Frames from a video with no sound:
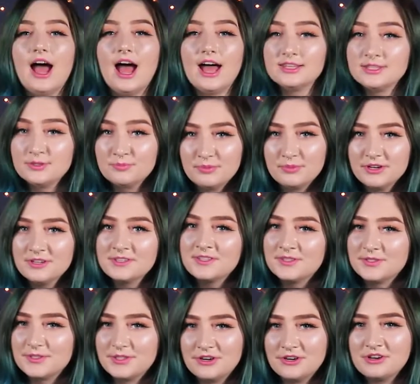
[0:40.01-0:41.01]
Heisenberg's
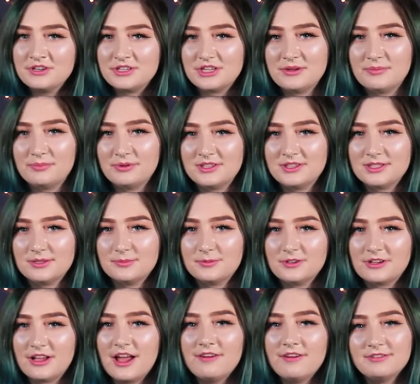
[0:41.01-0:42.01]
Uncertainty
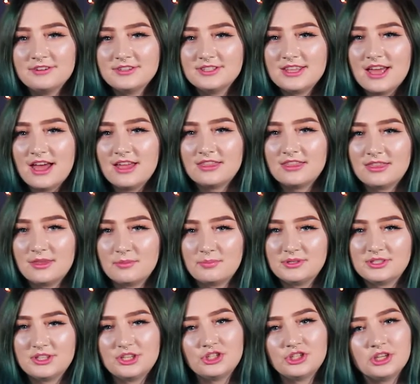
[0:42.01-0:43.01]
Principle covers that the
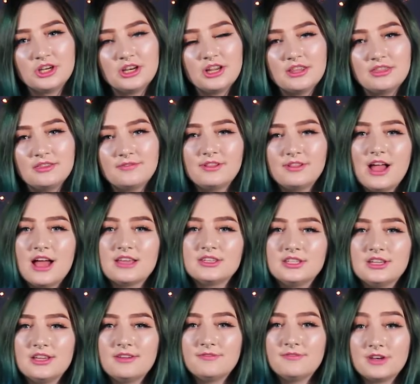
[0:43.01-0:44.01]
position and the
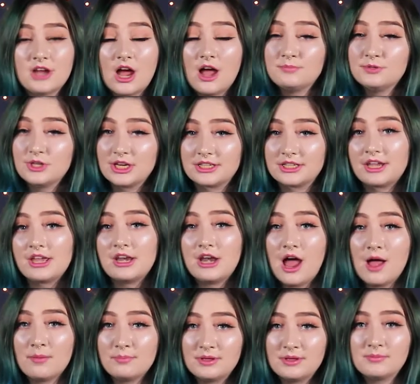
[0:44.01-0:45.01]
velocity of an object
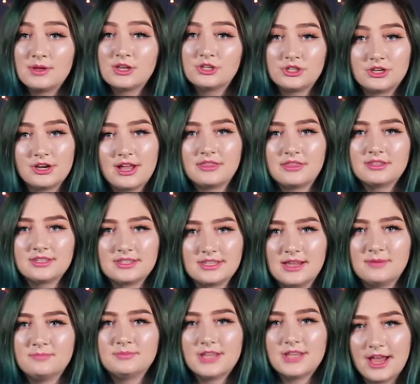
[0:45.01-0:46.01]
cannot be measured at the
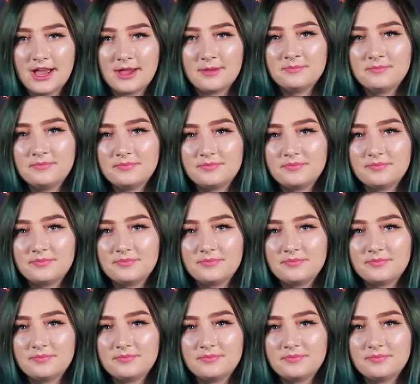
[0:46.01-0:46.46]
same time.